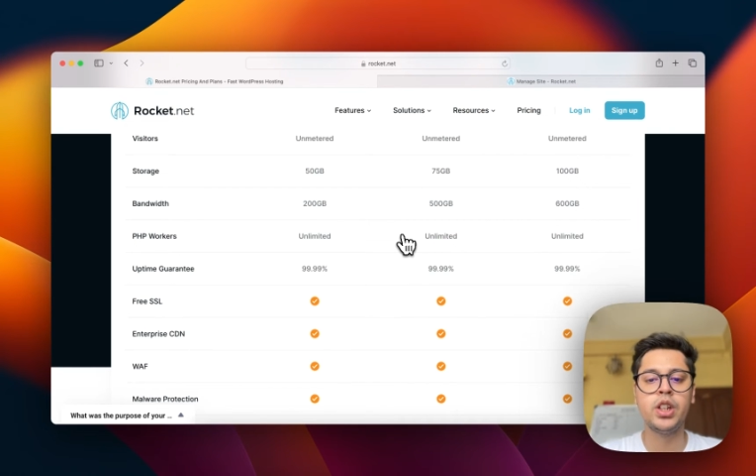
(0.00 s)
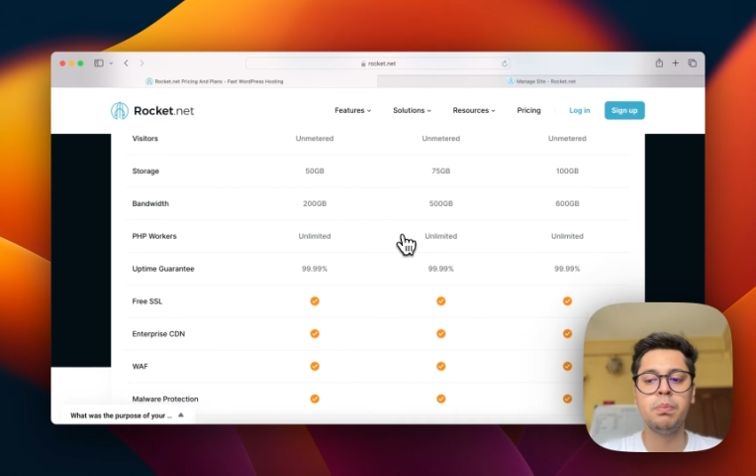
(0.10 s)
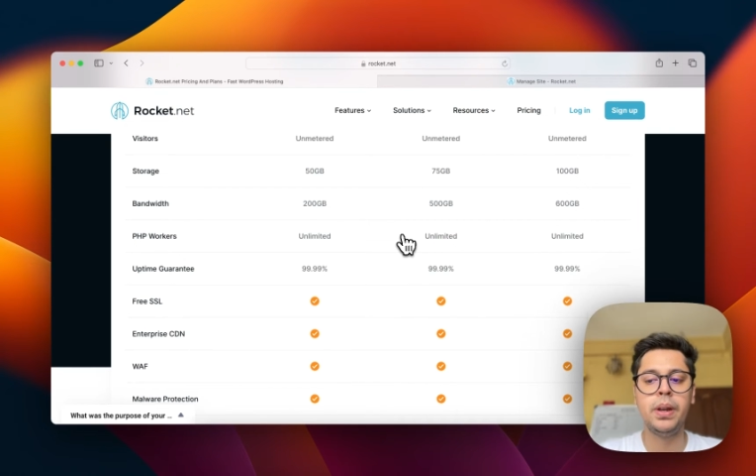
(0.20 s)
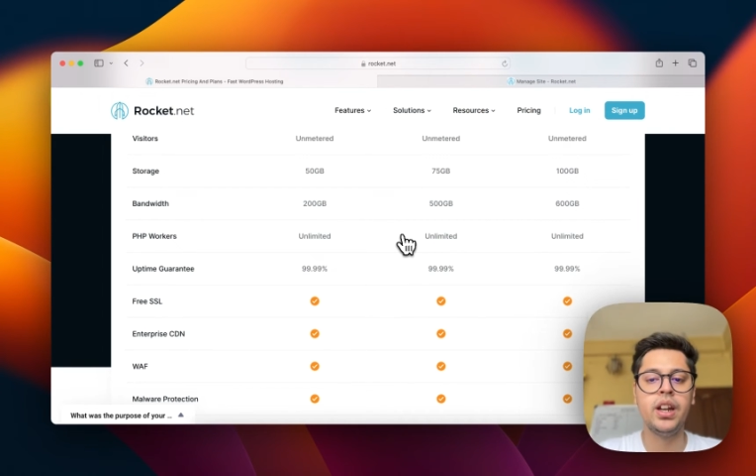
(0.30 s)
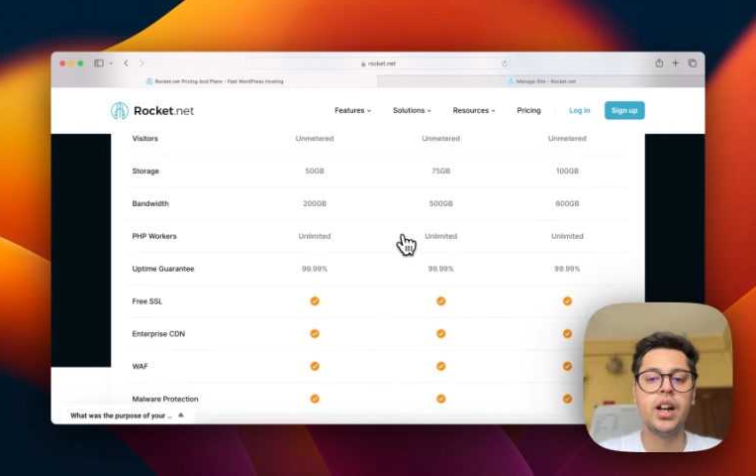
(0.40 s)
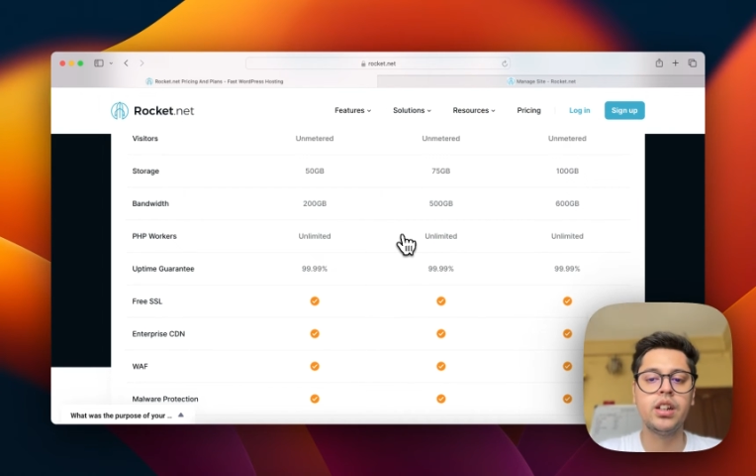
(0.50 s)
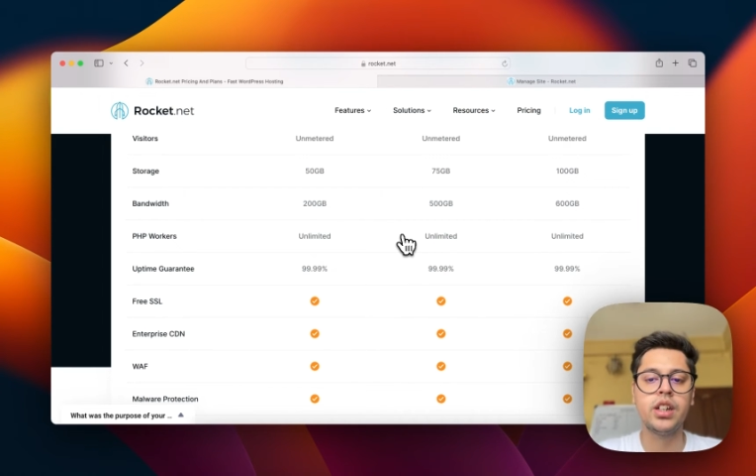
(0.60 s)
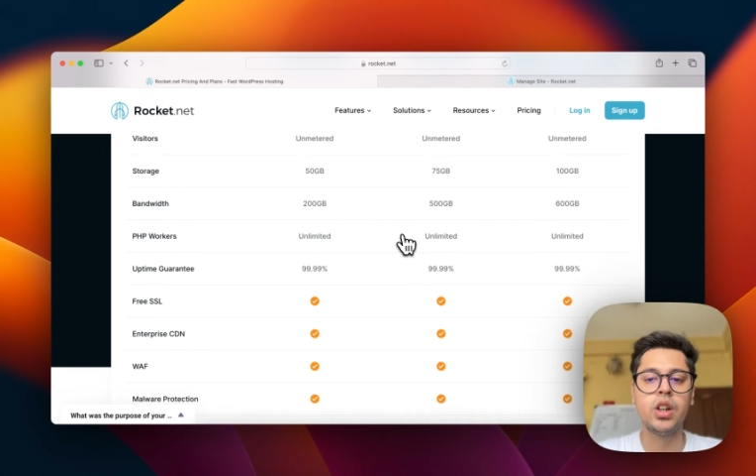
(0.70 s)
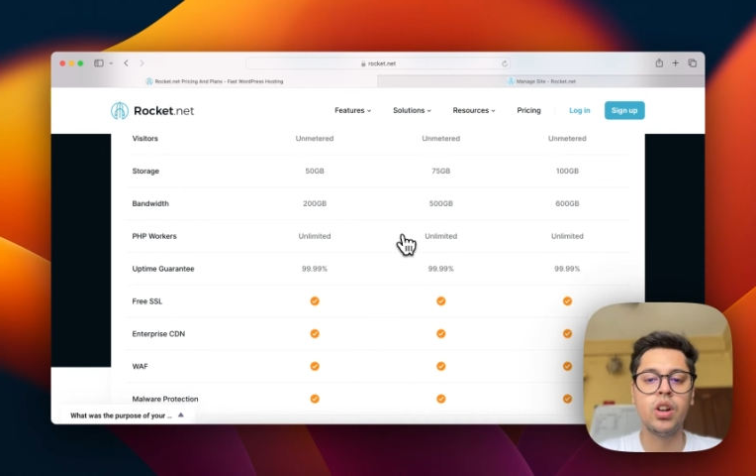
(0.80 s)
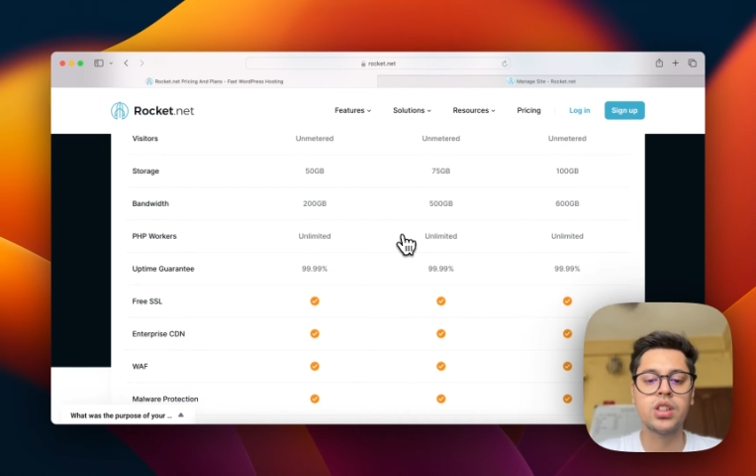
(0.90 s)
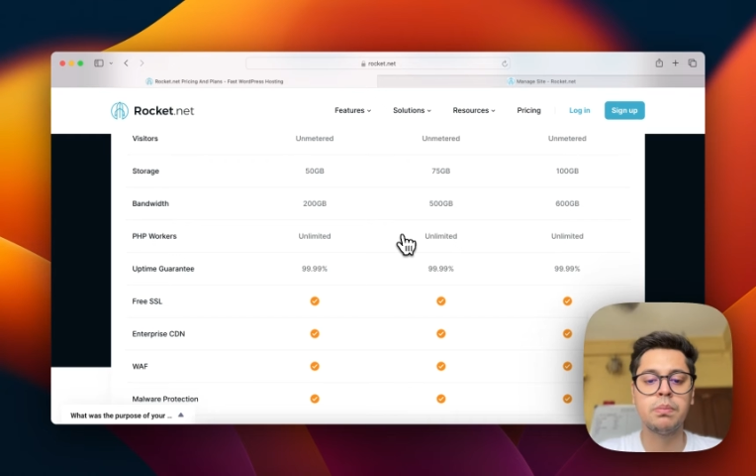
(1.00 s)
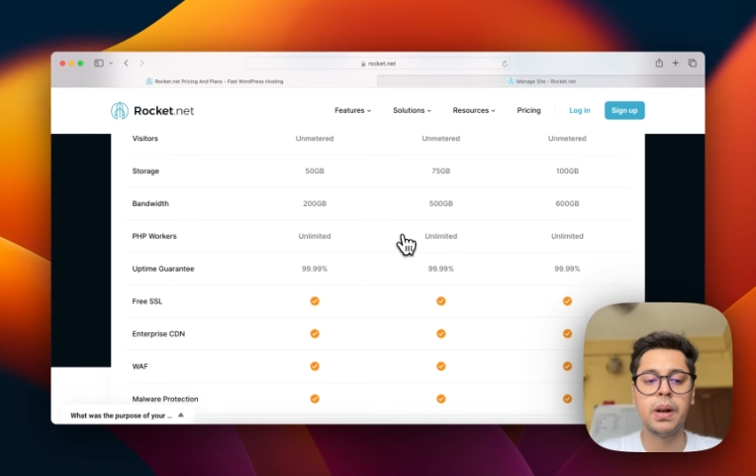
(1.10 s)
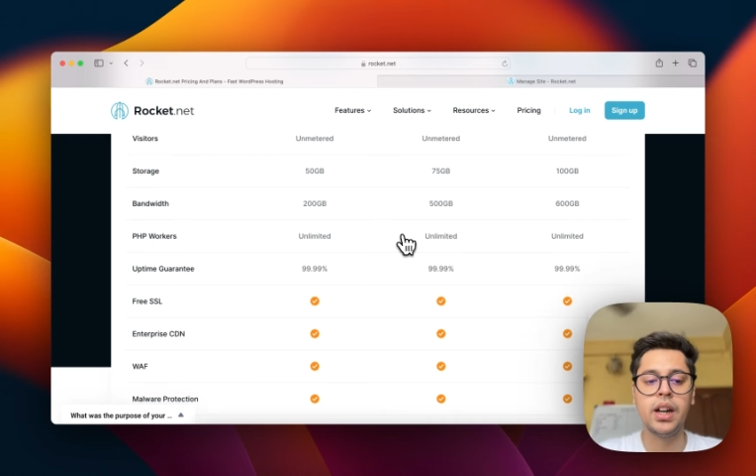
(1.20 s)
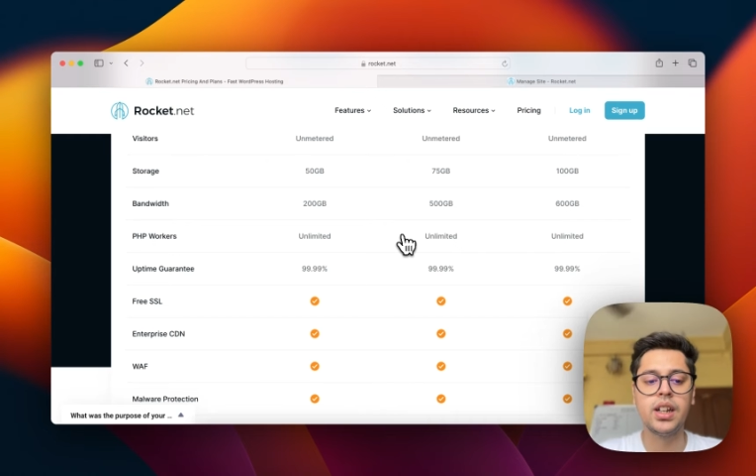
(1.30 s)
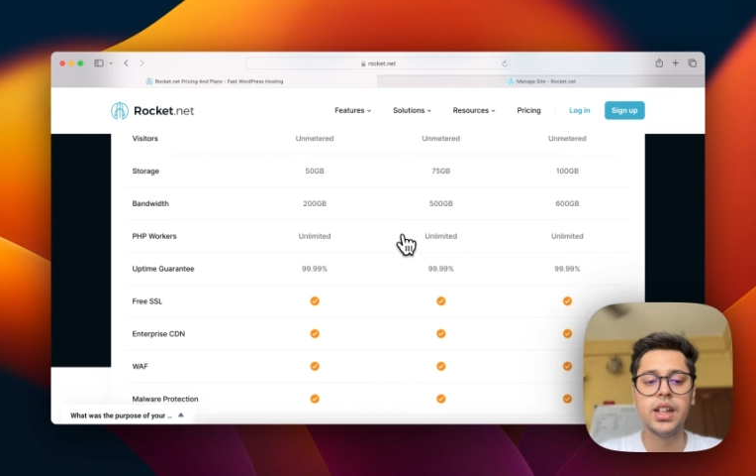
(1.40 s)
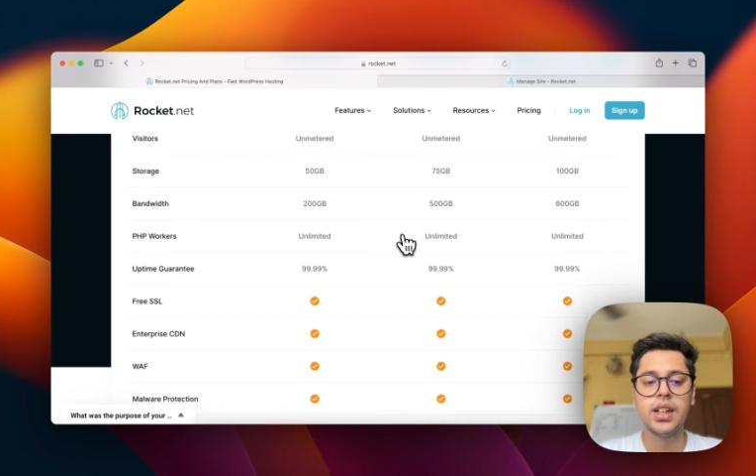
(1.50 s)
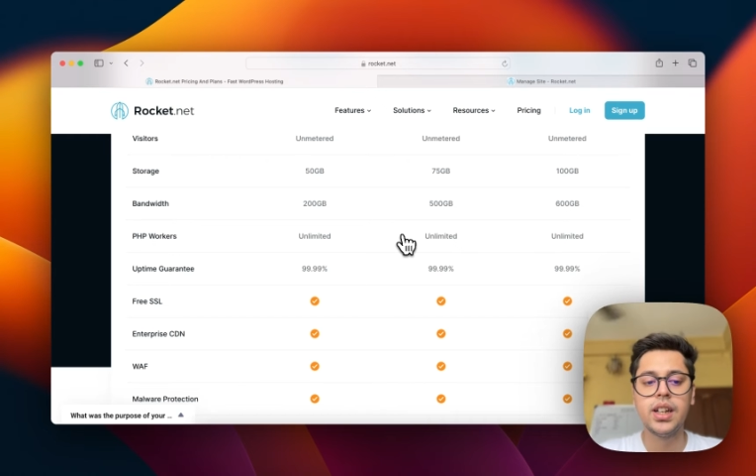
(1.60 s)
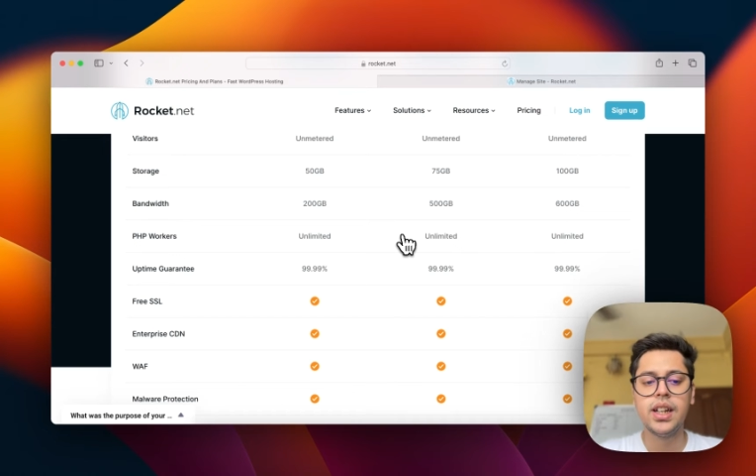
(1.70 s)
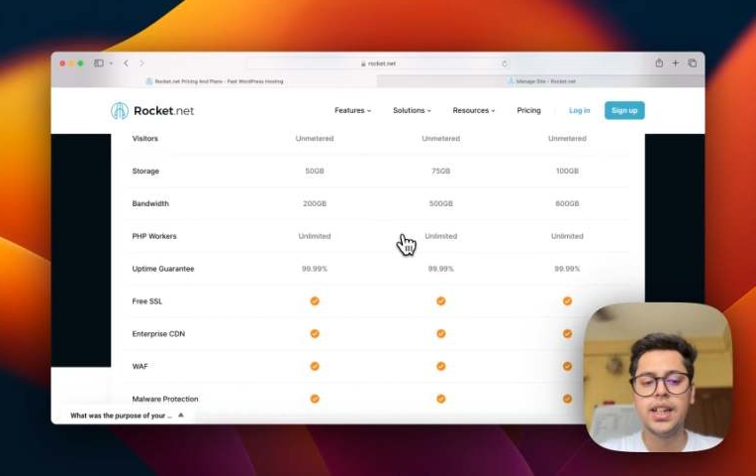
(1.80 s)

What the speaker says: GB when you're paying $100 a month.